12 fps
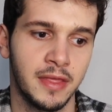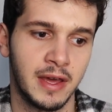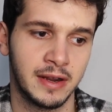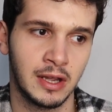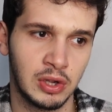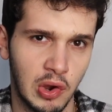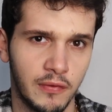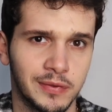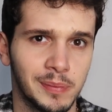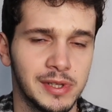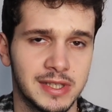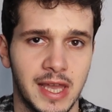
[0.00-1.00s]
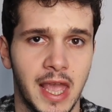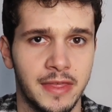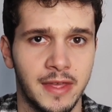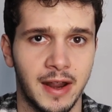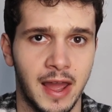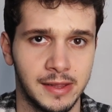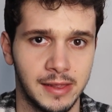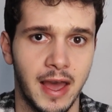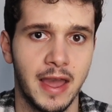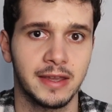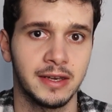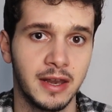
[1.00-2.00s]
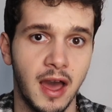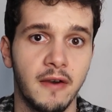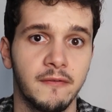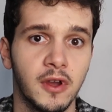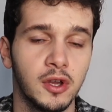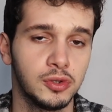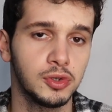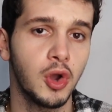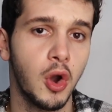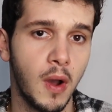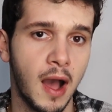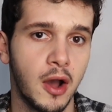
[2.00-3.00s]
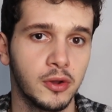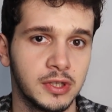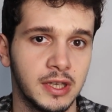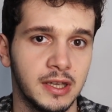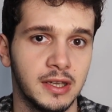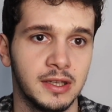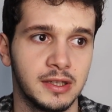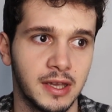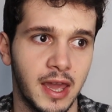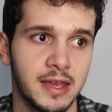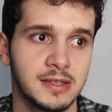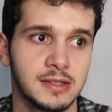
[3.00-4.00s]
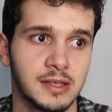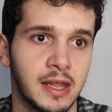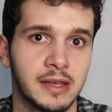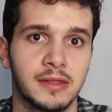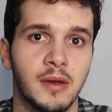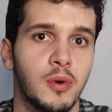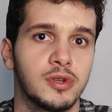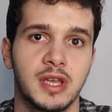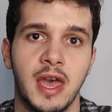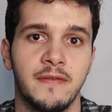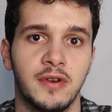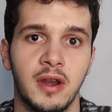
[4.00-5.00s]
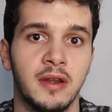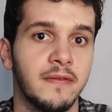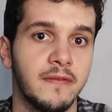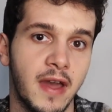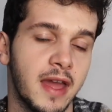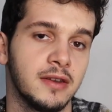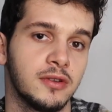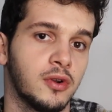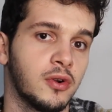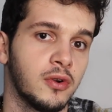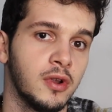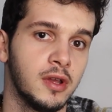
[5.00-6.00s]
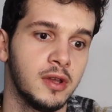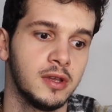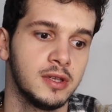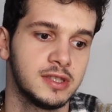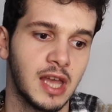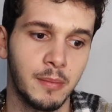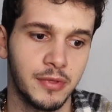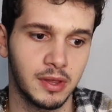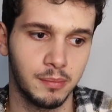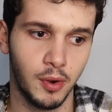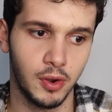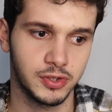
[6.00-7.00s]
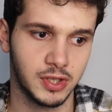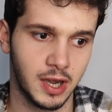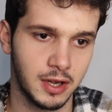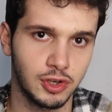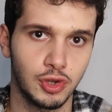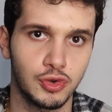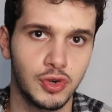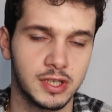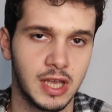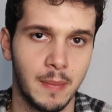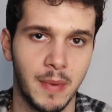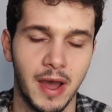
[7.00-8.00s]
that I can comfortably say that I like enough to go out in case like there was ever an event or something post that I needed to dress up